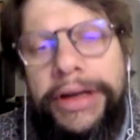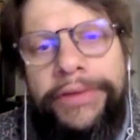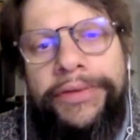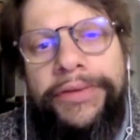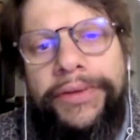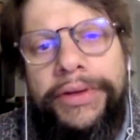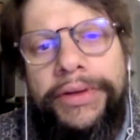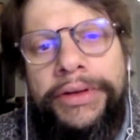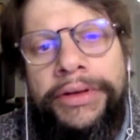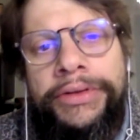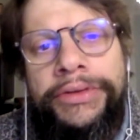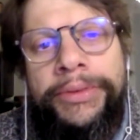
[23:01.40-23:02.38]
if
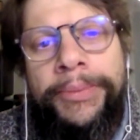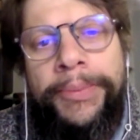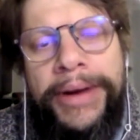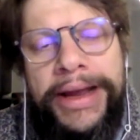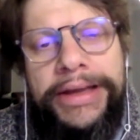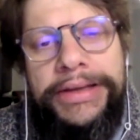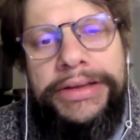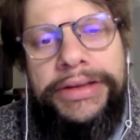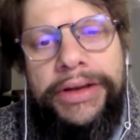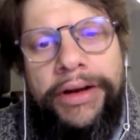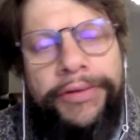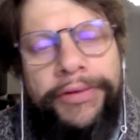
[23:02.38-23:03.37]
uh, the place
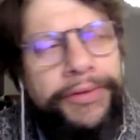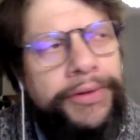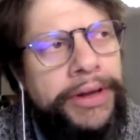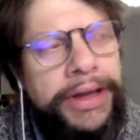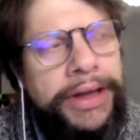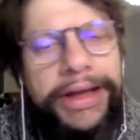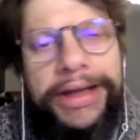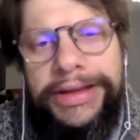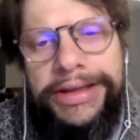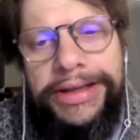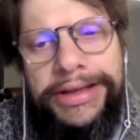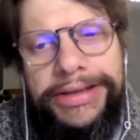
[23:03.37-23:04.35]
of
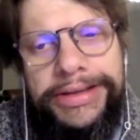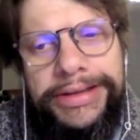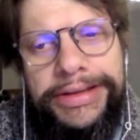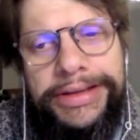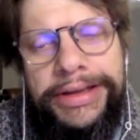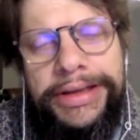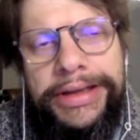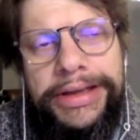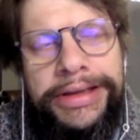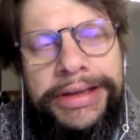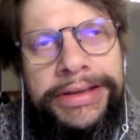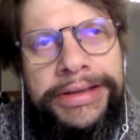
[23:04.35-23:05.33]
ethics
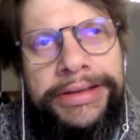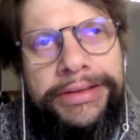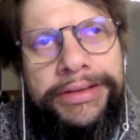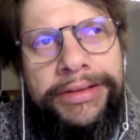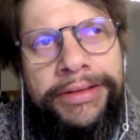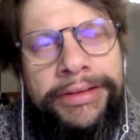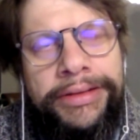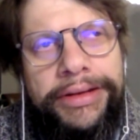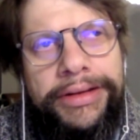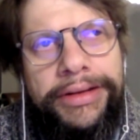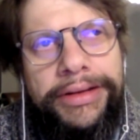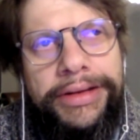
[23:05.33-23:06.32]
is uh,
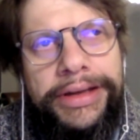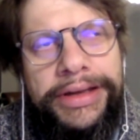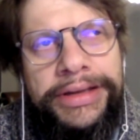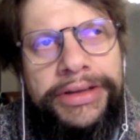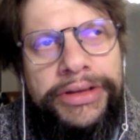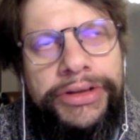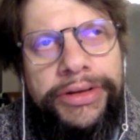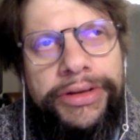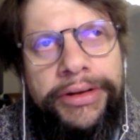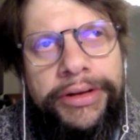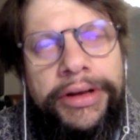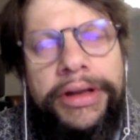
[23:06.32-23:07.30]

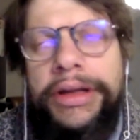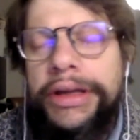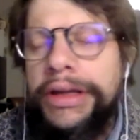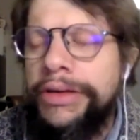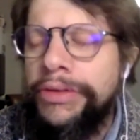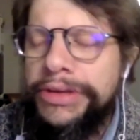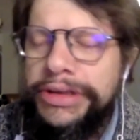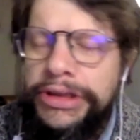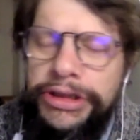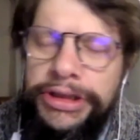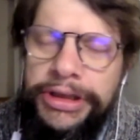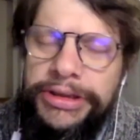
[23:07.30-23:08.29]
essential in your
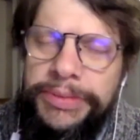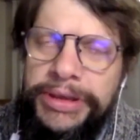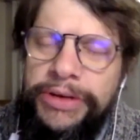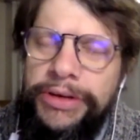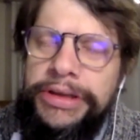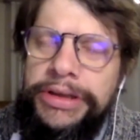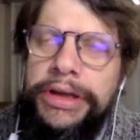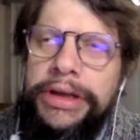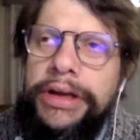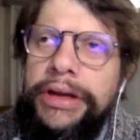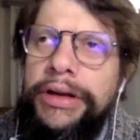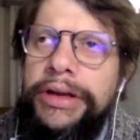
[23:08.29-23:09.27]
teachings because
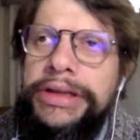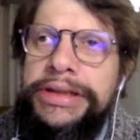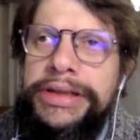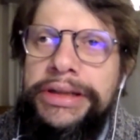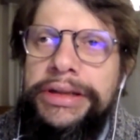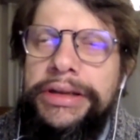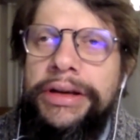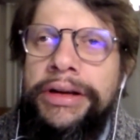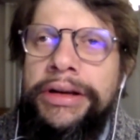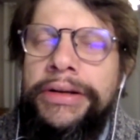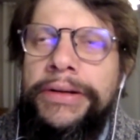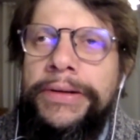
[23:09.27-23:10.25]
uh, is it
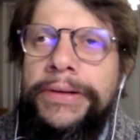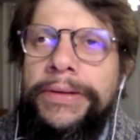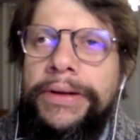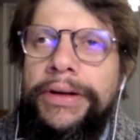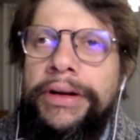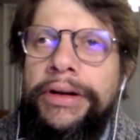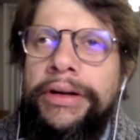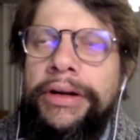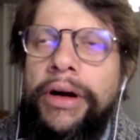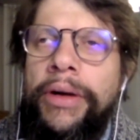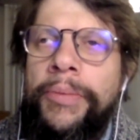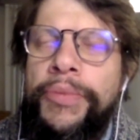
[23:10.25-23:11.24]

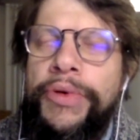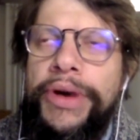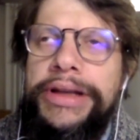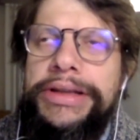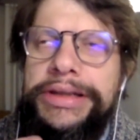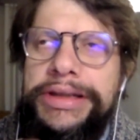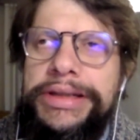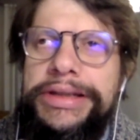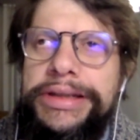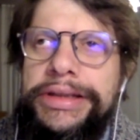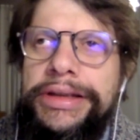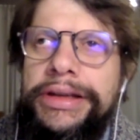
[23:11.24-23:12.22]
a
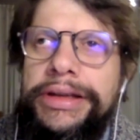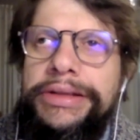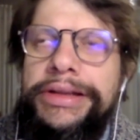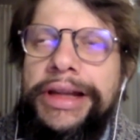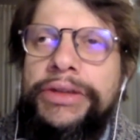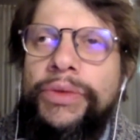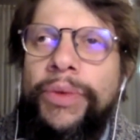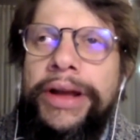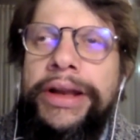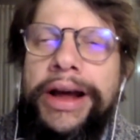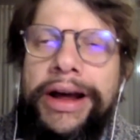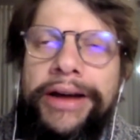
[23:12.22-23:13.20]
practice that
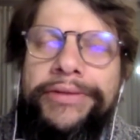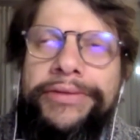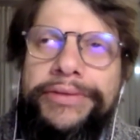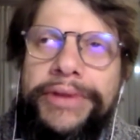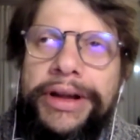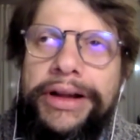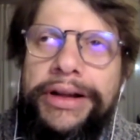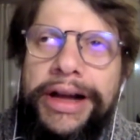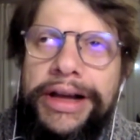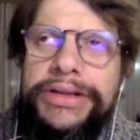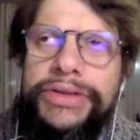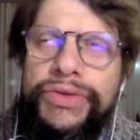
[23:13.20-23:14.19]
one have
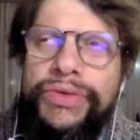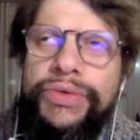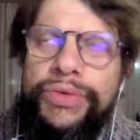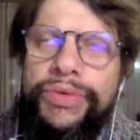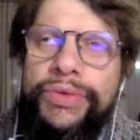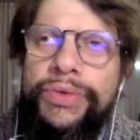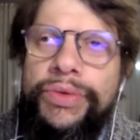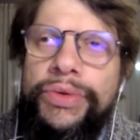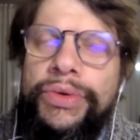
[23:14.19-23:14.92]
has to